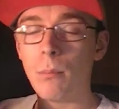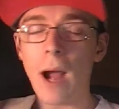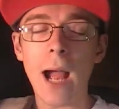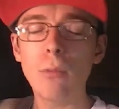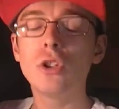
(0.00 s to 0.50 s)

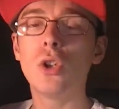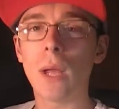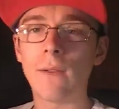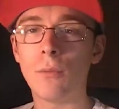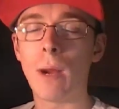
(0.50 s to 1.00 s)
But I will do
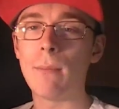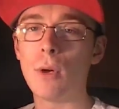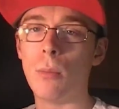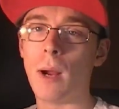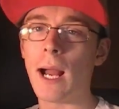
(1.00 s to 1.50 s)
that for my
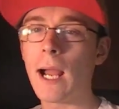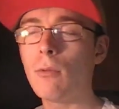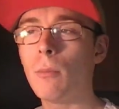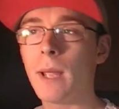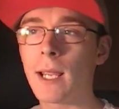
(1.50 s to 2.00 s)
mum. I
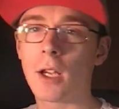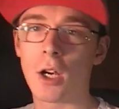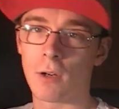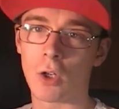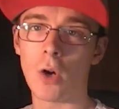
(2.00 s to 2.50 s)
will make
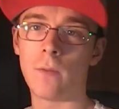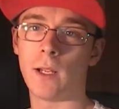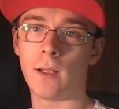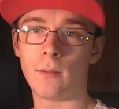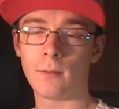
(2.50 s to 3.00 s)
her a
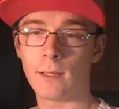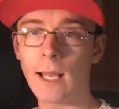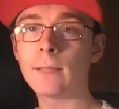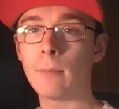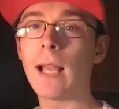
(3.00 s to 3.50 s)
coffee.
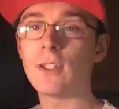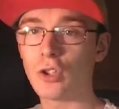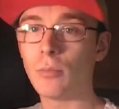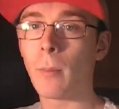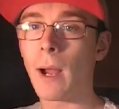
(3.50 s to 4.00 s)
That's my
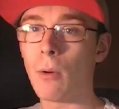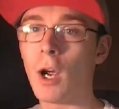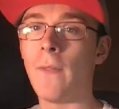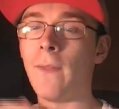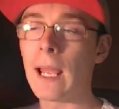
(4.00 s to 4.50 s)

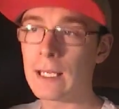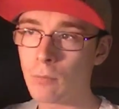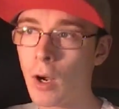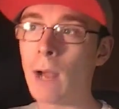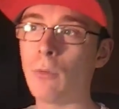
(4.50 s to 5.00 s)
superpower and that
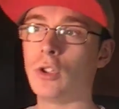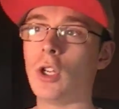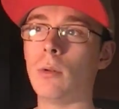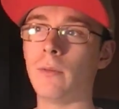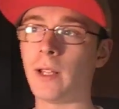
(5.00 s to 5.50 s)
is what I would
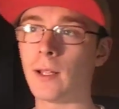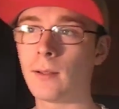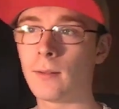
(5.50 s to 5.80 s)
do with it.